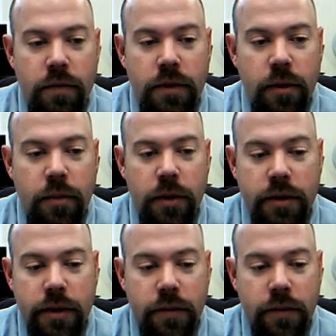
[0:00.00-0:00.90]
gives us a
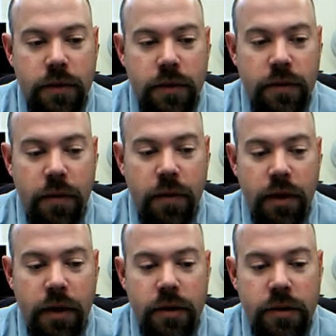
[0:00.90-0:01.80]
pretty extensive list of
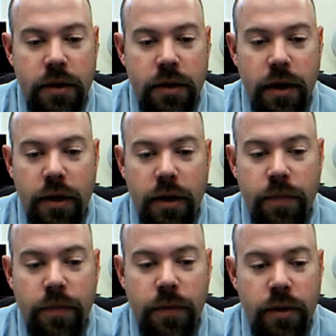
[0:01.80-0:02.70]
competitors.
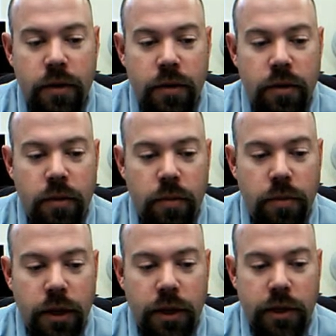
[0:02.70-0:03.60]
Um,
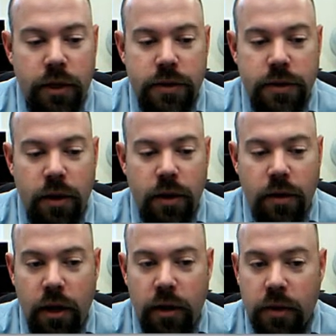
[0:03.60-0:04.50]
pretty good list there, a
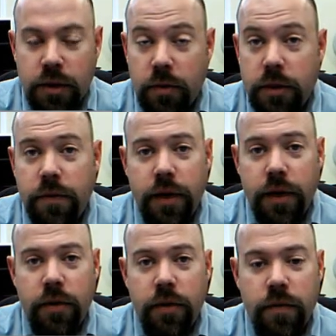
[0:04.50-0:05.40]
lot larger than what you'd find